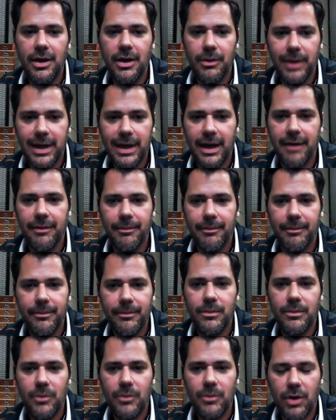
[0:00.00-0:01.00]
we kind of
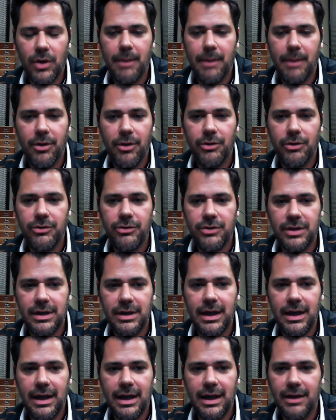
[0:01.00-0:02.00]
grabbed those and,
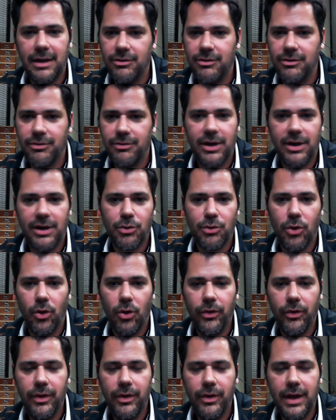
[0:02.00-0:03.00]
and fresh rolled,